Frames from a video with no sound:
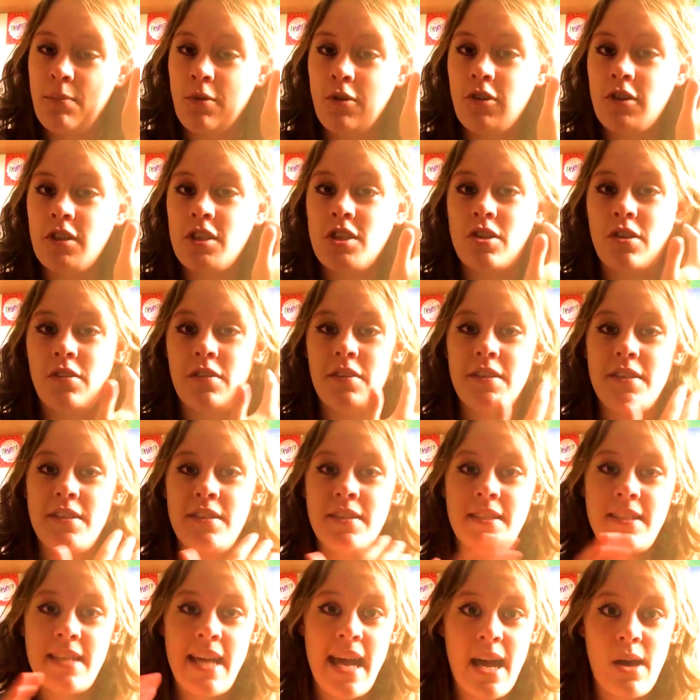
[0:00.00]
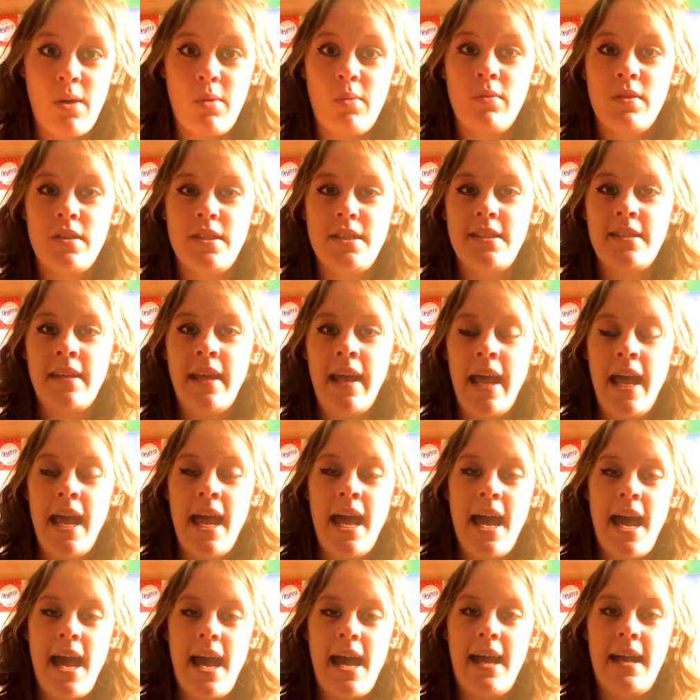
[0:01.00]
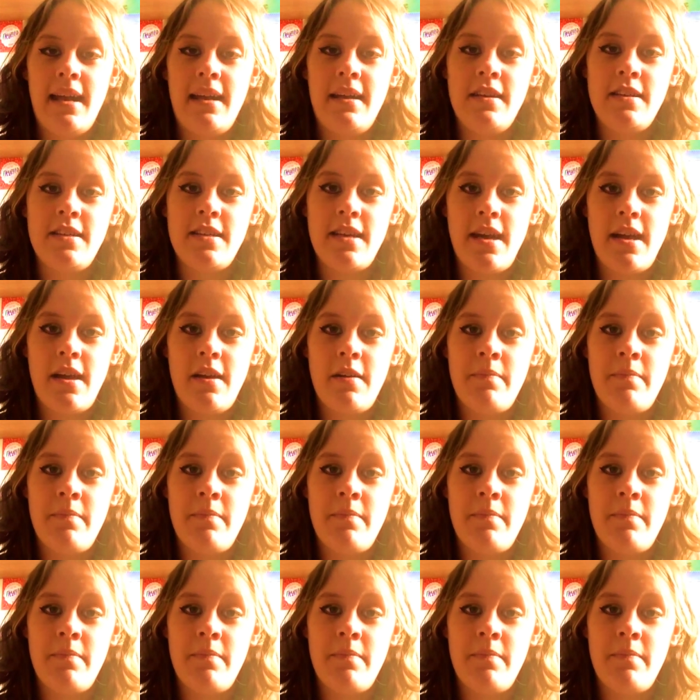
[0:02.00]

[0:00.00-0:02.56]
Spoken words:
Boris Johnson's house, and